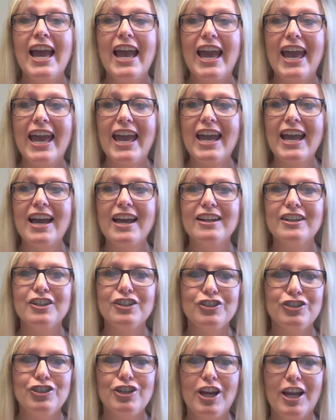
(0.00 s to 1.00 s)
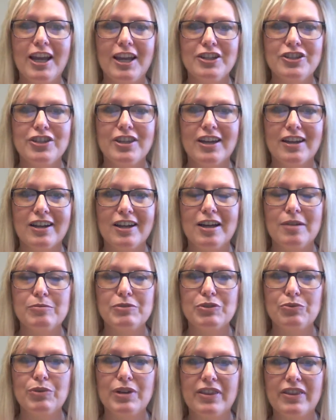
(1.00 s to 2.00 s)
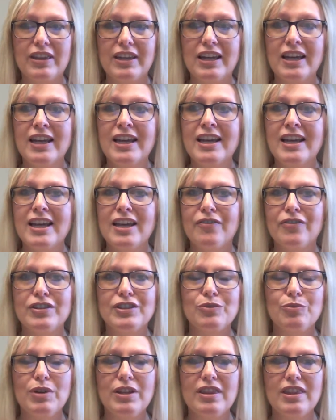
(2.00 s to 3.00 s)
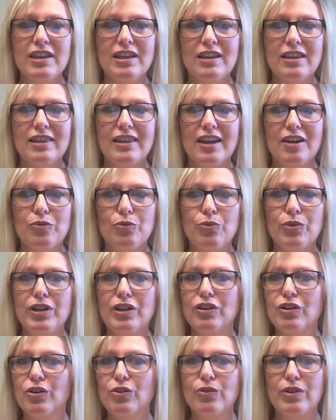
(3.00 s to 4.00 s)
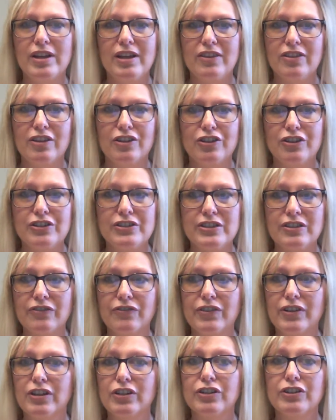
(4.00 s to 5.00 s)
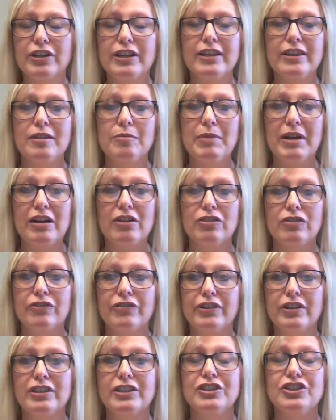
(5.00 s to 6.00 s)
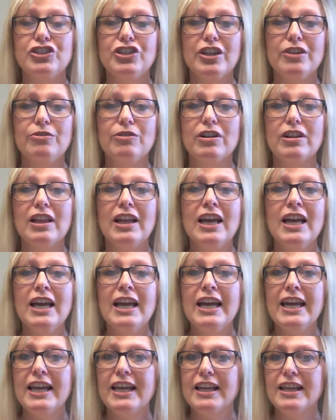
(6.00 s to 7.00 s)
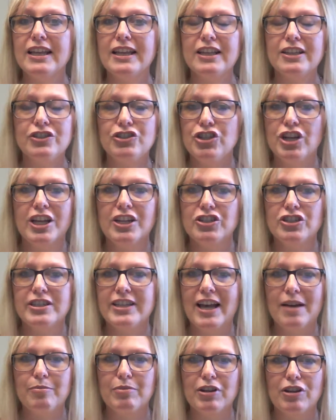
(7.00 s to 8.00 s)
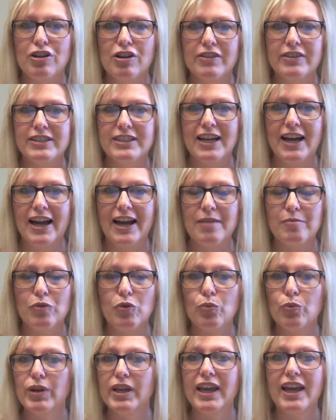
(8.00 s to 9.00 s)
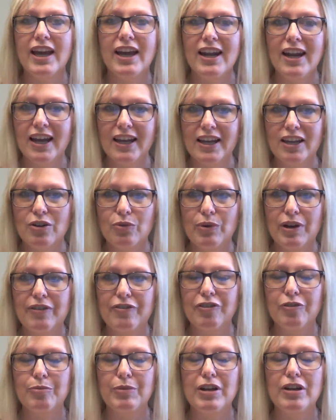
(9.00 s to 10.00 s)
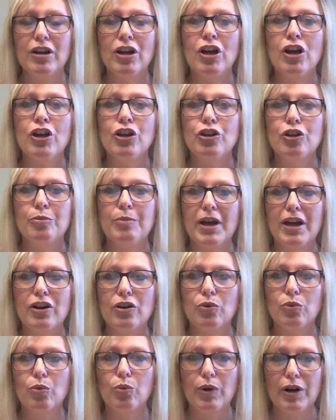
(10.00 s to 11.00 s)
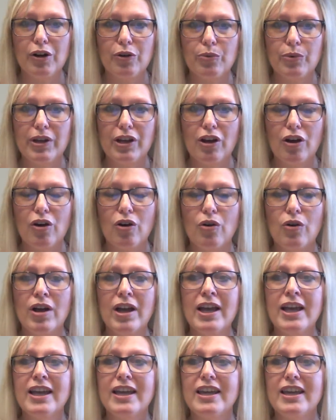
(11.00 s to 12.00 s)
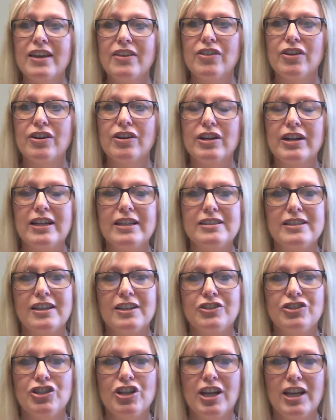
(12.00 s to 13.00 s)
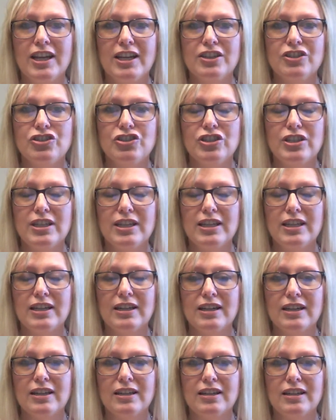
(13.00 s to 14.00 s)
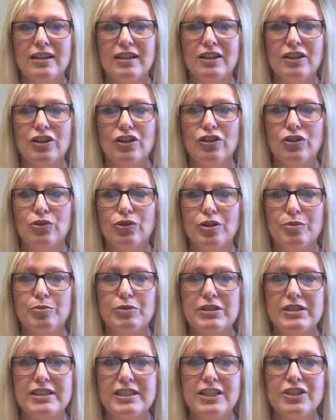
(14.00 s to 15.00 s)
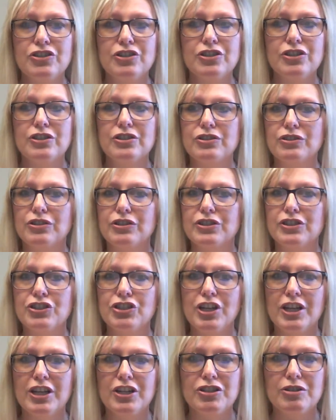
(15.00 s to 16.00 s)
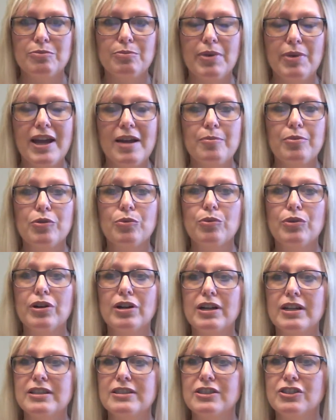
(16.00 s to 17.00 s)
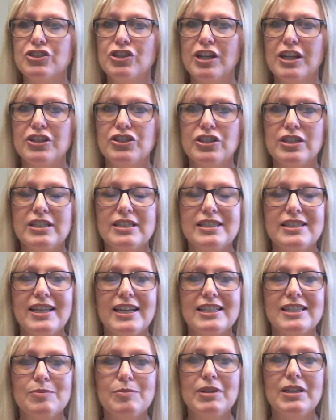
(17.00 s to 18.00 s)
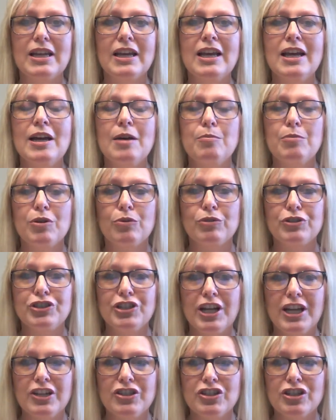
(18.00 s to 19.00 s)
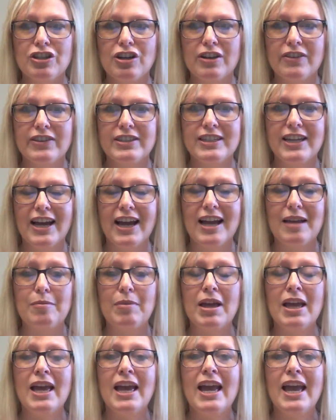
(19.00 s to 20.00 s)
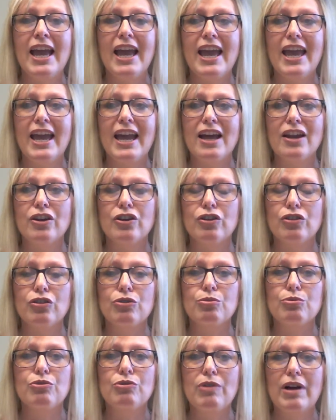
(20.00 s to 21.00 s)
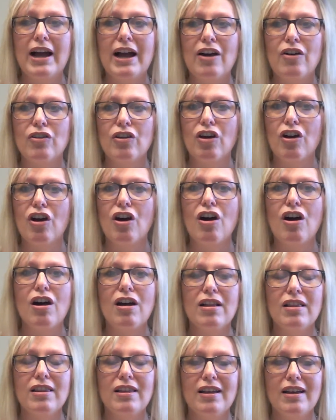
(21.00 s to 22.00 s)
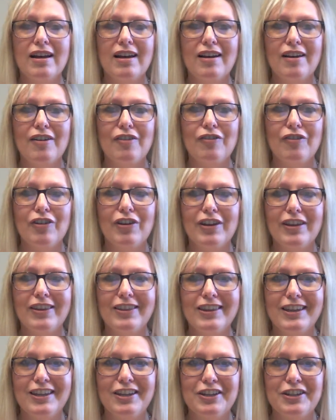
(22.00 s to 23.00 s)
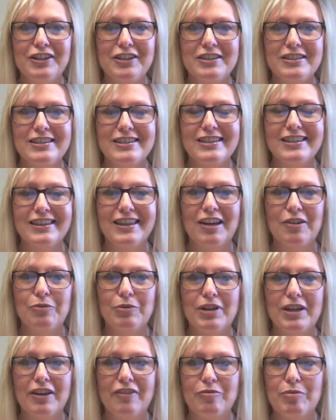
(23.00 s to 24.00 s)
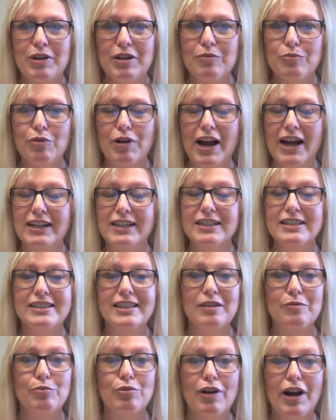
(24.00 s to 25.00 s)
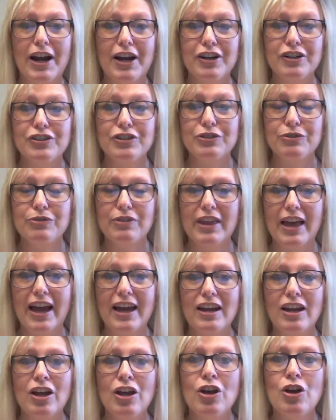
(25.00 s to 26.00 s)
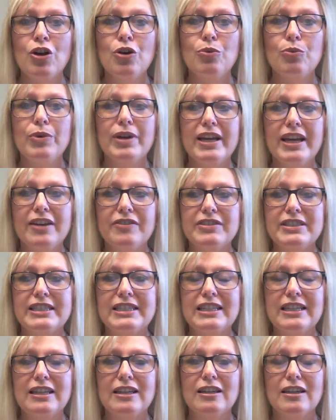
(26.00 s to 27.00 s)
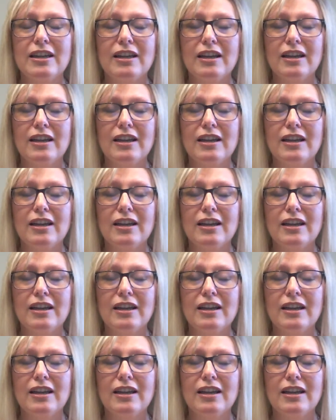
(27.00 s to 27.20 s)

and change that comes with it. If it's one thing that we know in the nursing field or in the medical field in general, change is happening all the time. We cannot get away from it no matter where we go. Either it's a change in your procedures or it's a change in paperwork, it's a change in assessment, but we're changing all the time. And throughout all of the years that we have been in practice and prior to that, we have seen